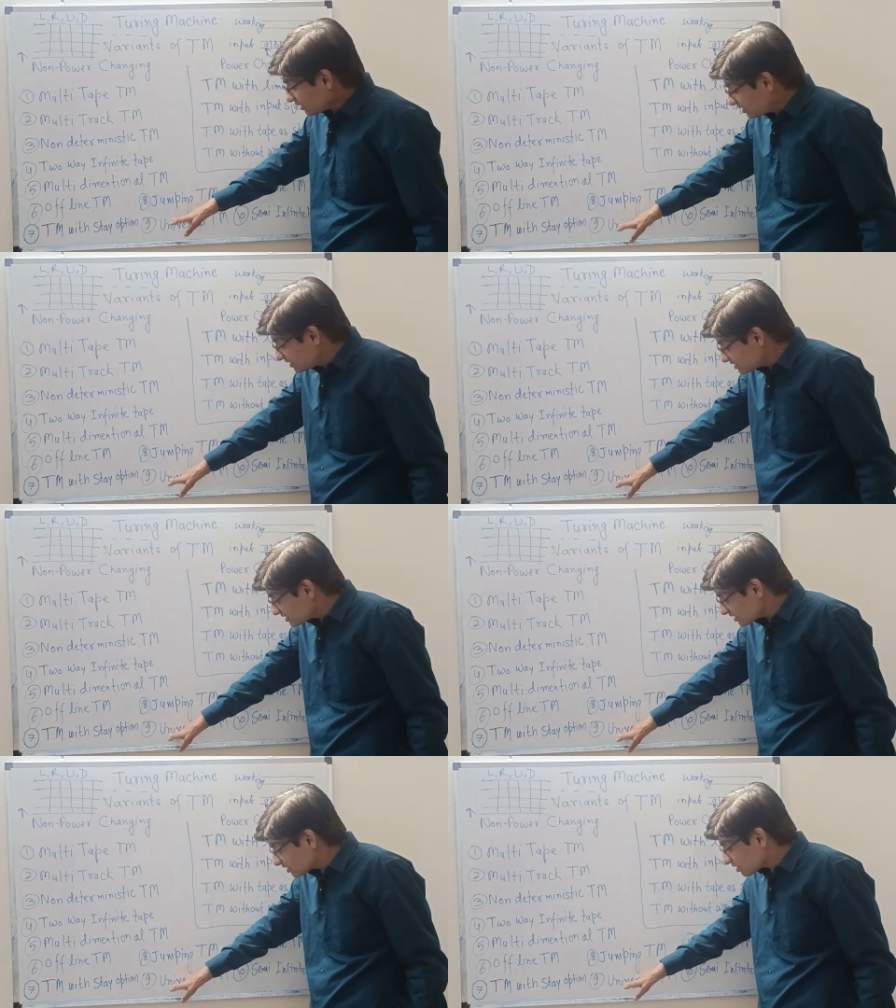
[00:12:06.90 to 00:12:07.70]
a
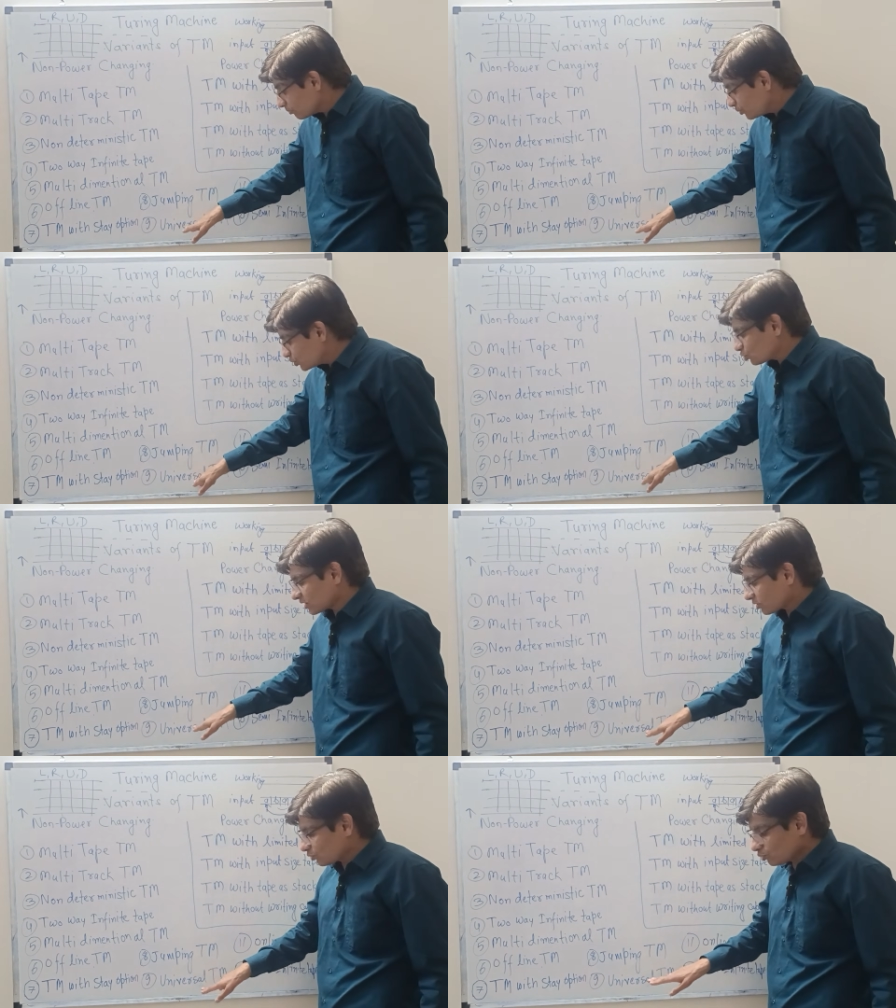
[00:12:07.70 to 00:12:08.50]
digital
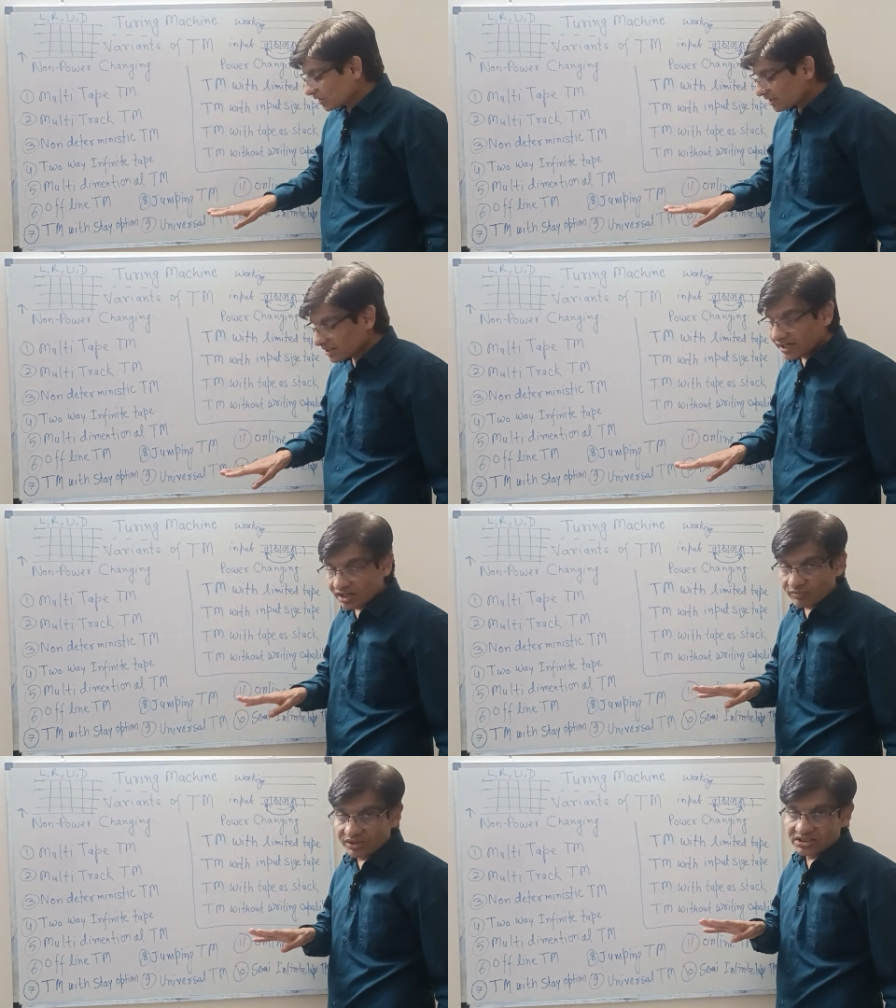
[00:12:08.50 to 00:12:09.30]
computer, one
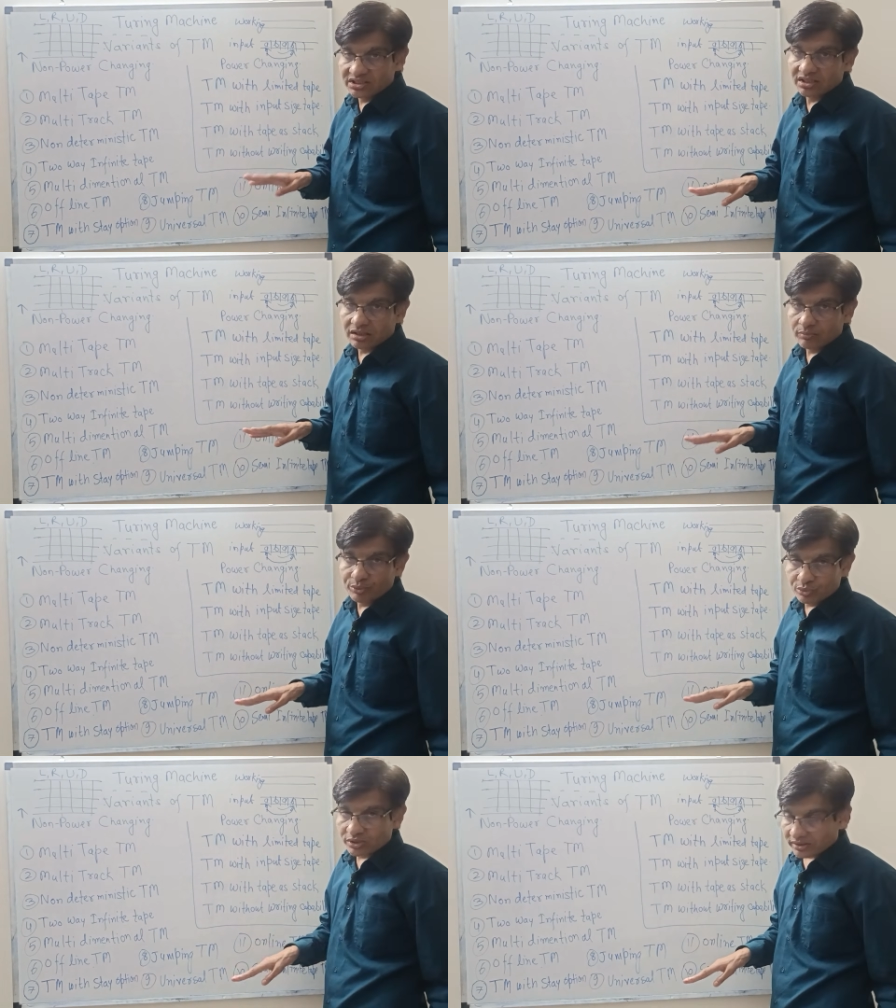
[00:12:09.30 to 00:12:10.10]
kind of digital
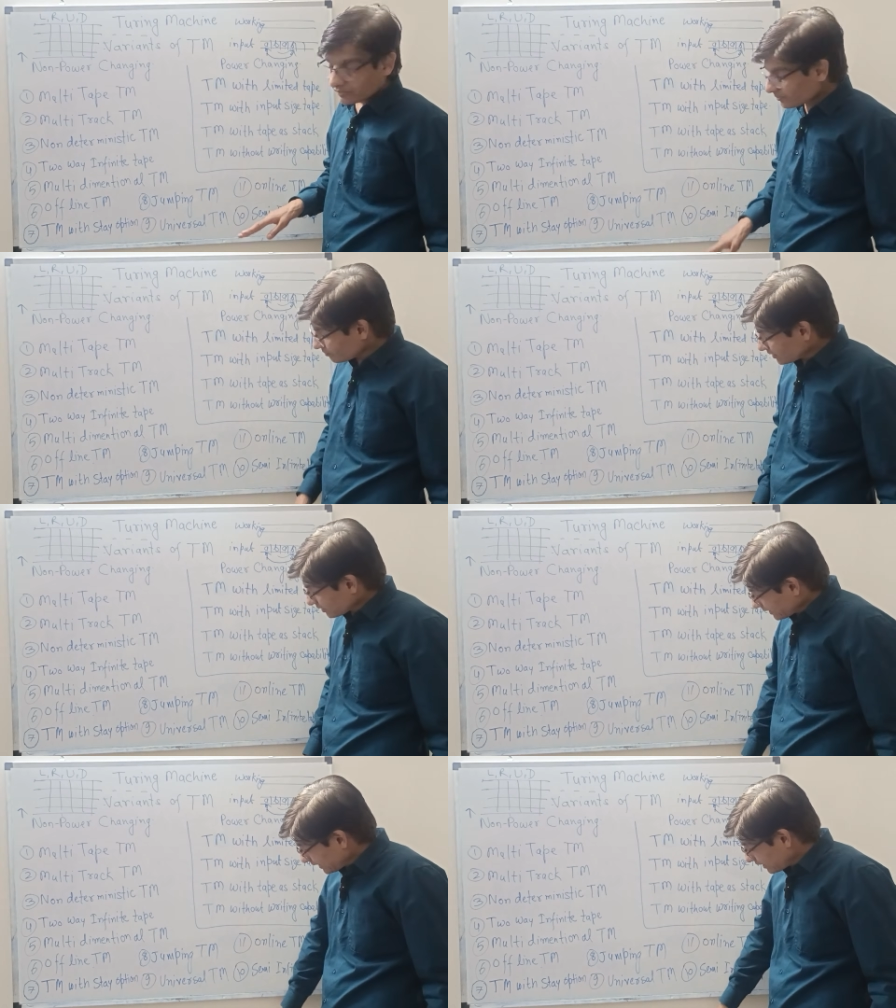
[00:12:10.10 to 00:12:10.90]
computer.
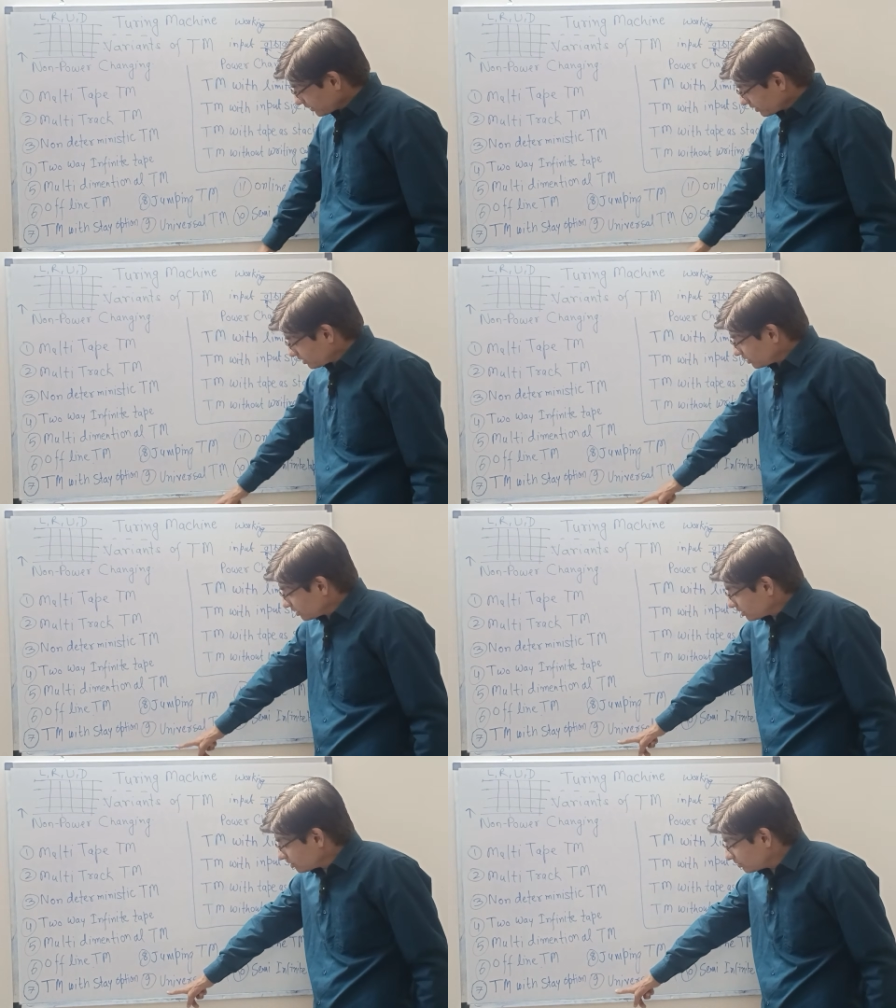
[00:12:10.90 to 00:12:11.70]
And
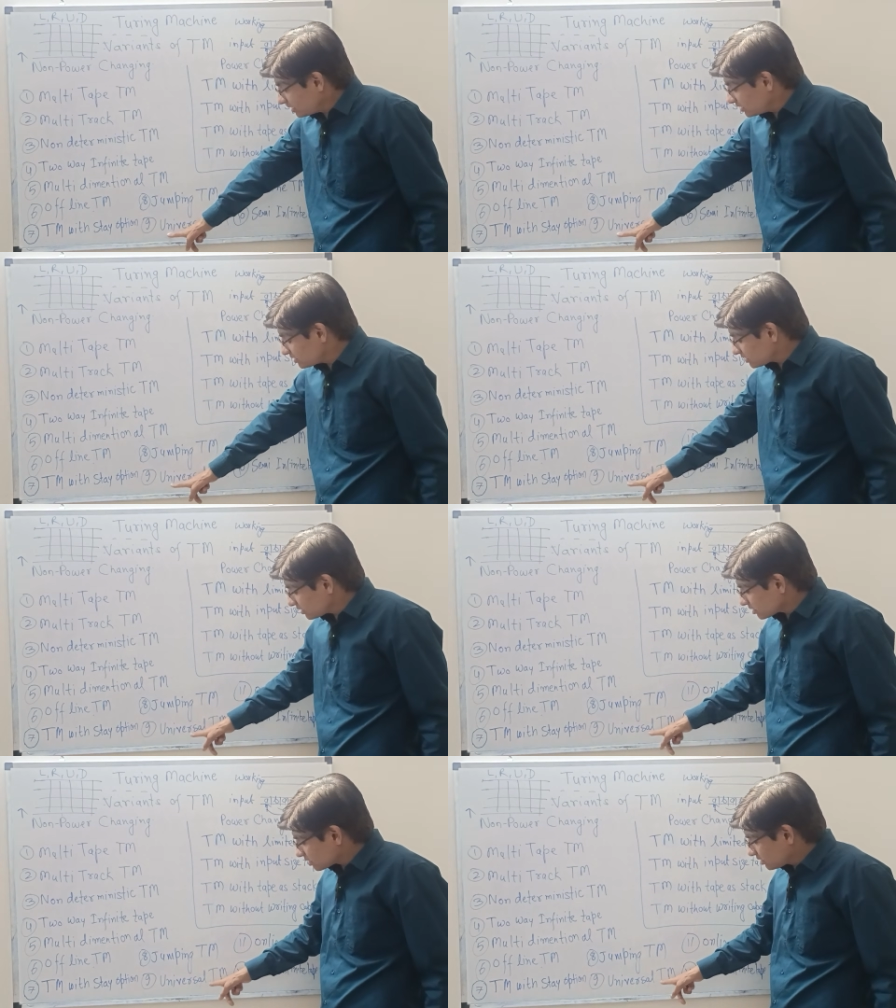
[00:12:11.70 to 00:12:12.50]
digital,